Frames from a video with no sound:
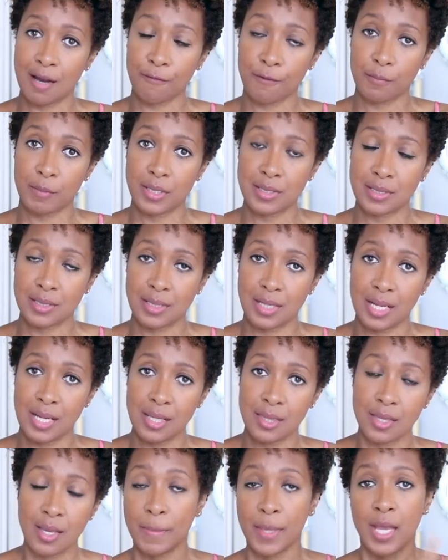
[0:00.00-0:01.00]
out from
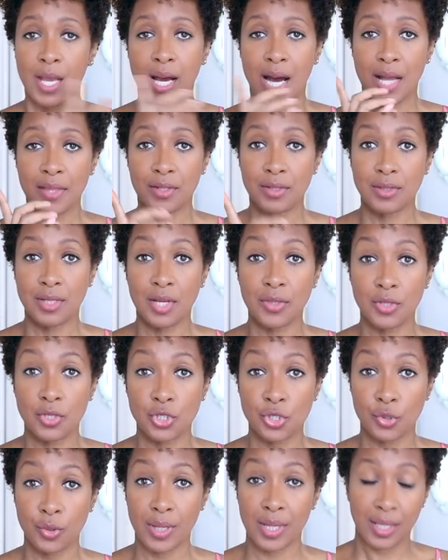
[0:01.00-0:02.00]
underneath. And another
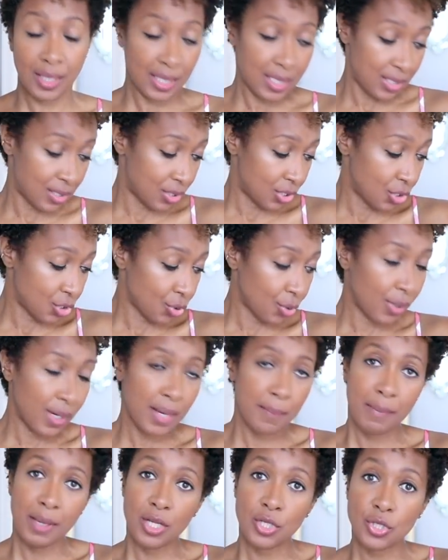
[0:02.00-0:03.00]
trick is to try
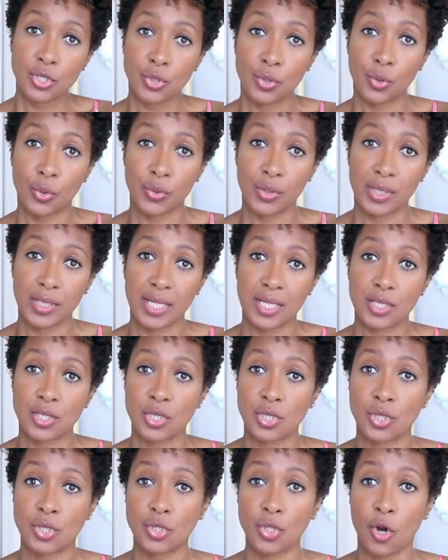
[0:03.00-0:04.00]
and make sure that it
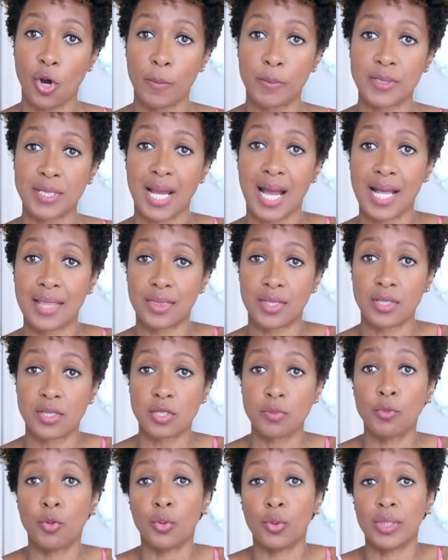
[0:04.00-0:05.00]
stops at the
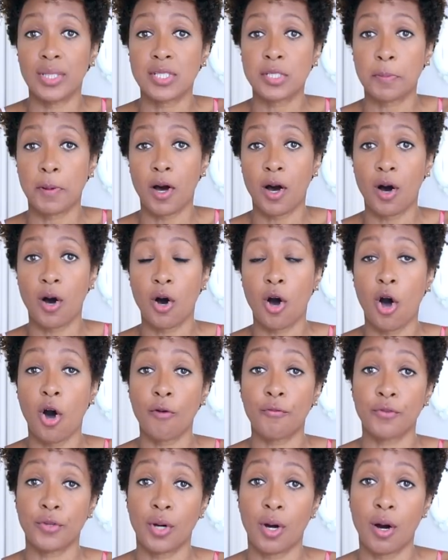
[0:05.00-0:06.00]
smallest part
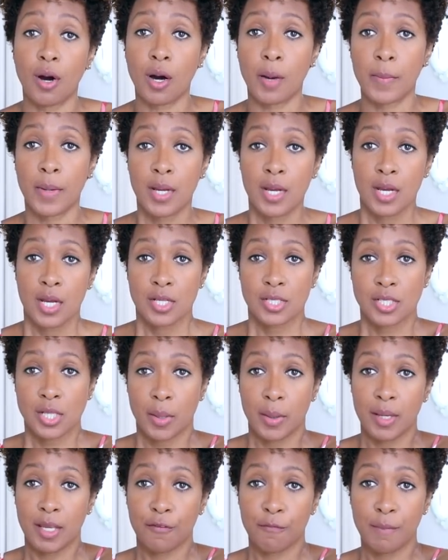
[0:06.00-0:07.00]
of your arm.
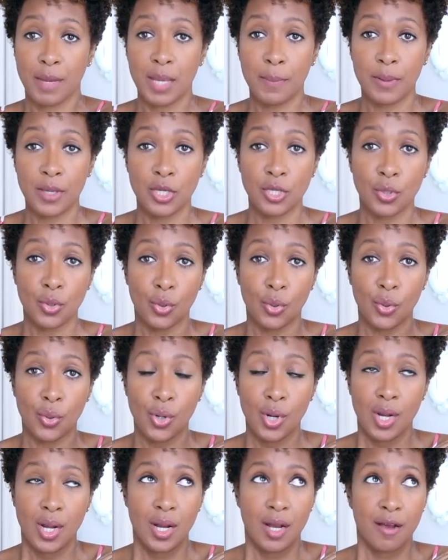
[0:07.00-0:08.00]
So if maybe
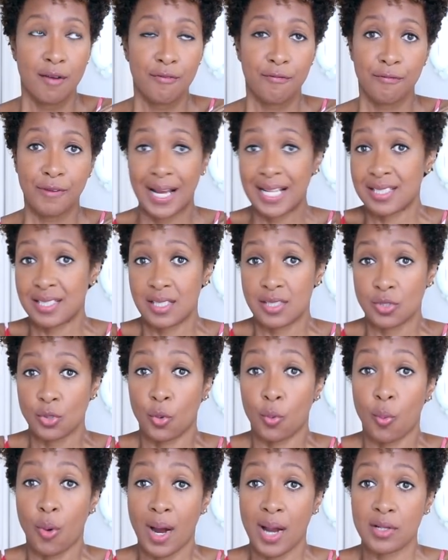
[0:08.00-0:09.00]
your fattest
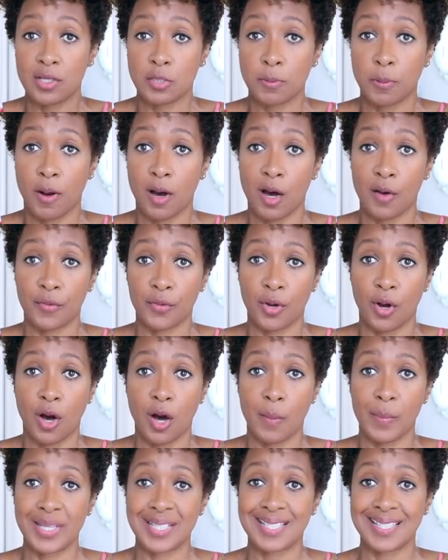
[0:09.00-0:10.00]
or widest part of your
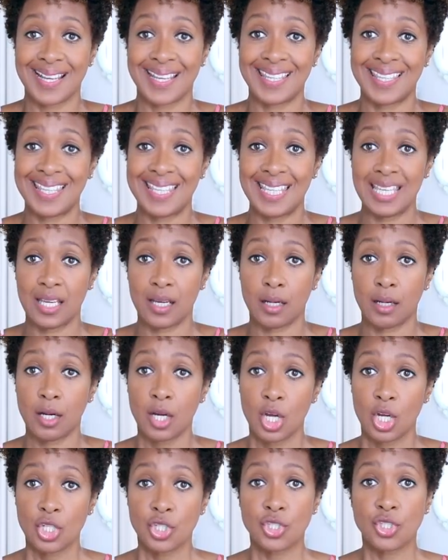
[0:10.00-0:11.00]
arm is say here,
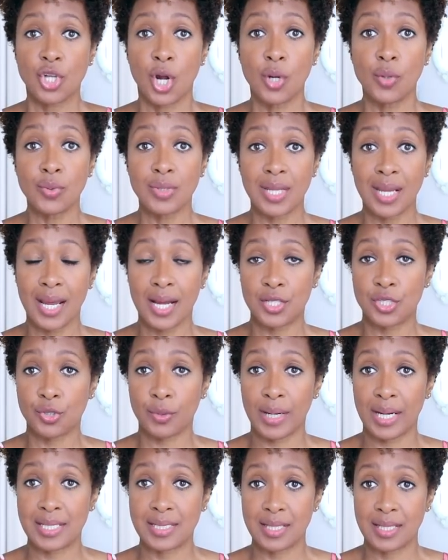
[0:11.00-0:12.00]
don't get a
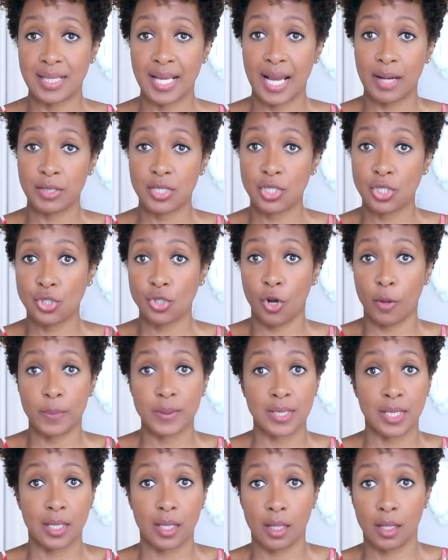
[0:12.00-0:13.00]
dress that
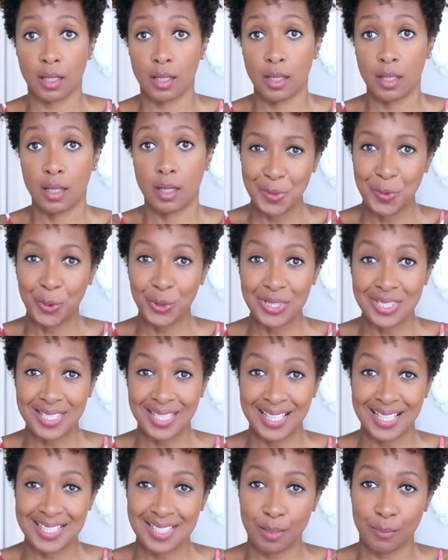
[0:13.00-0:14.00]
stops here. You want to
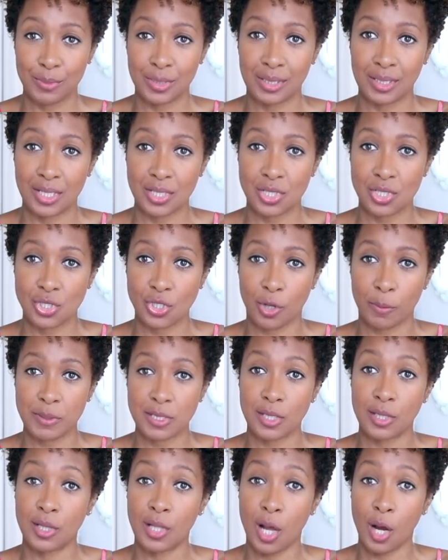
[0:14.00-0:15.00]
get something that
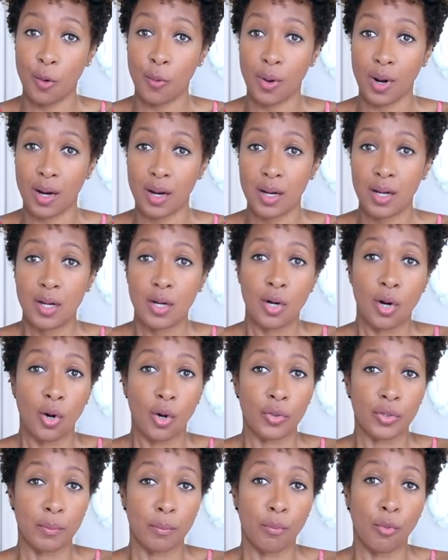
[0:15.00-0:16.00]
stops lower
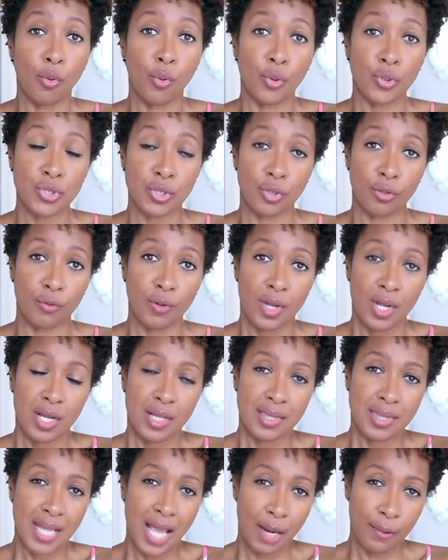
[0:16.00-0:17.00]
on the more sort of
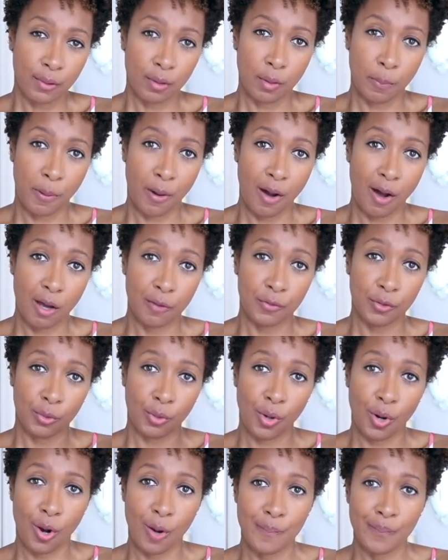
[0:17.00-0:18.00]
narrower part of
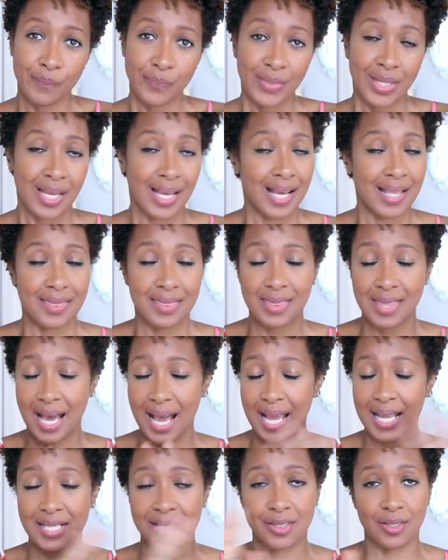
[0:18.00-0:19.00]
your arm and
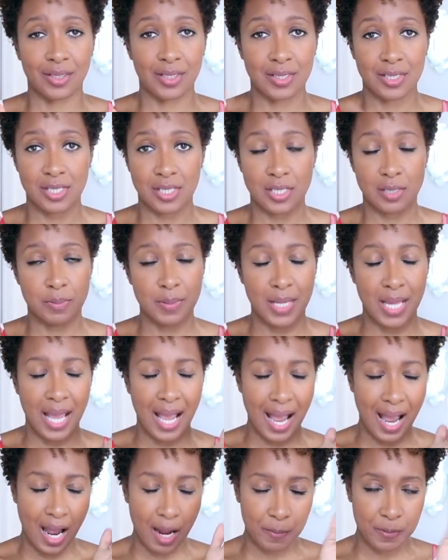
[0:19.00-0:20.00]
that is going to just be
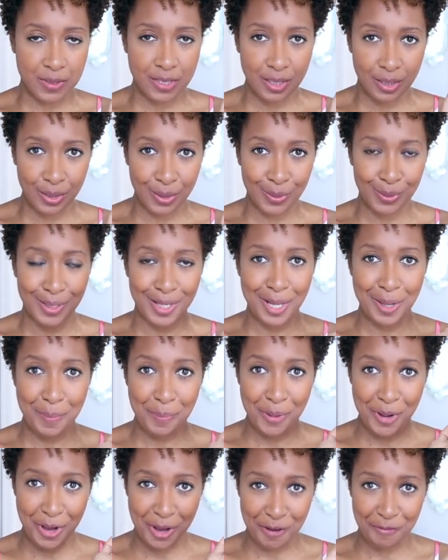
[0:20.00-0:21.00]
absolutely
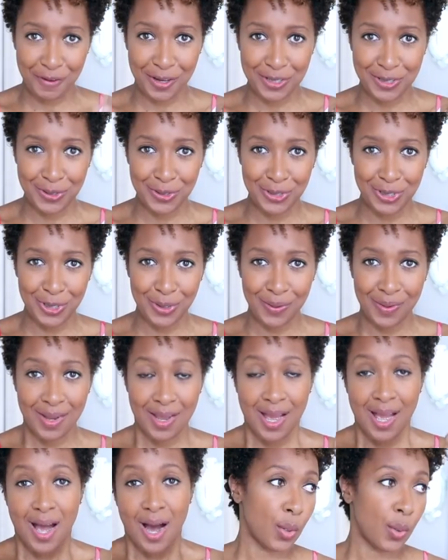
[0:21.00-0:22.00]
perfect on you.
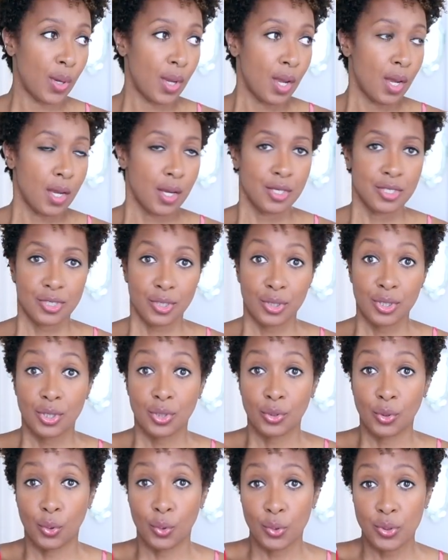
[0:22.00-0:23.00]
So so you
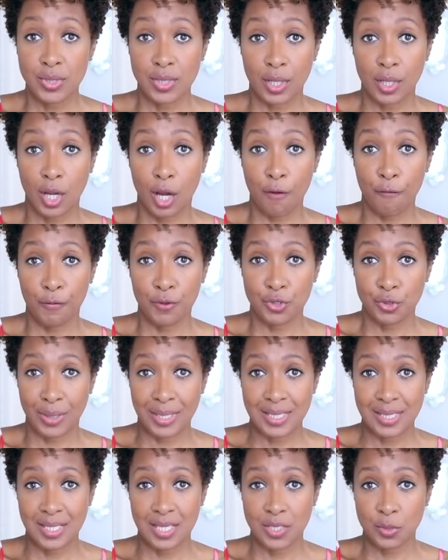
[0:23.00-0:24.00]
can also go for
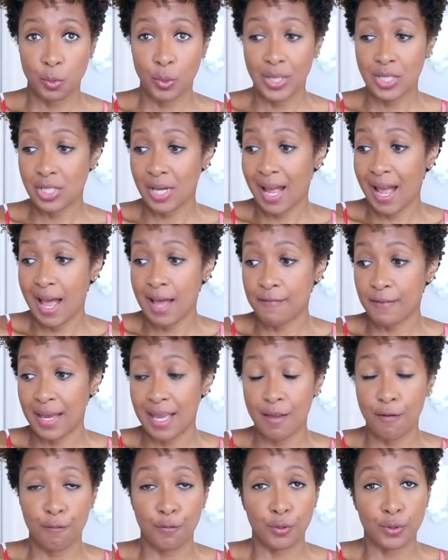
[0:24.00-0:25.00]
dresses which have
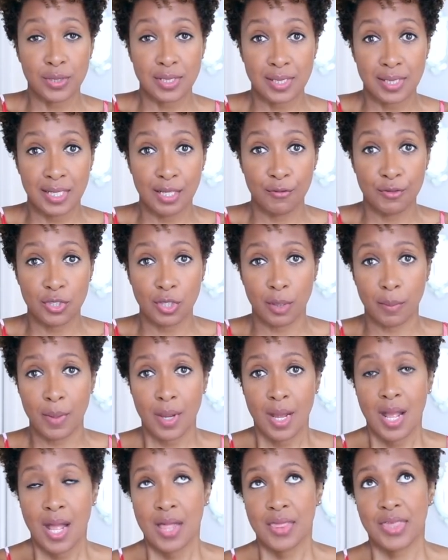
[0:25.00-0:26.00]
a full sleeve to them.
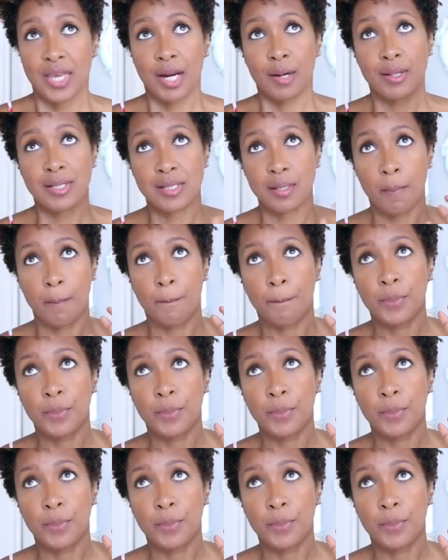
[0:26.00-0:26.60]
There are some